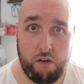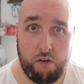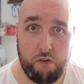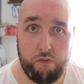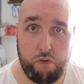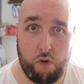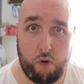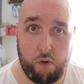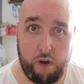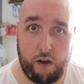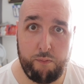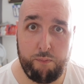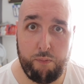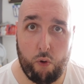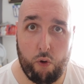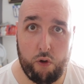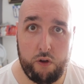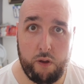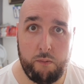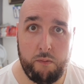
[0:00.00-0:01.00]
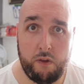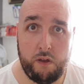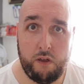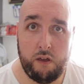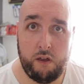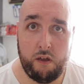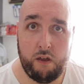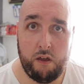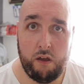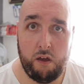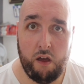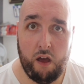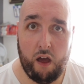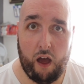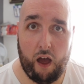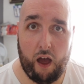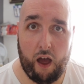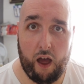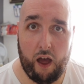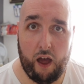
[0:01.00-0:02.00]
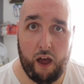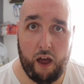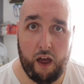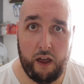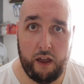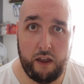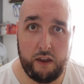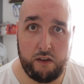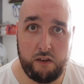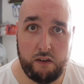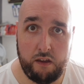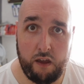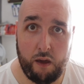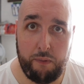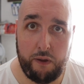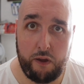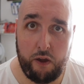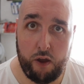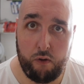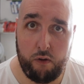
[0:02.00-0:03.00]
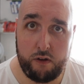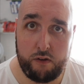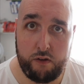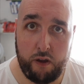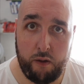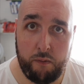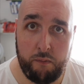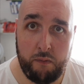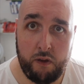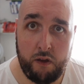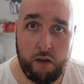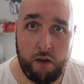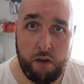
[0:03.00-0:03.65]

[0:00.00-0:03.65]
photograph both of them, and yeah, be equal to them,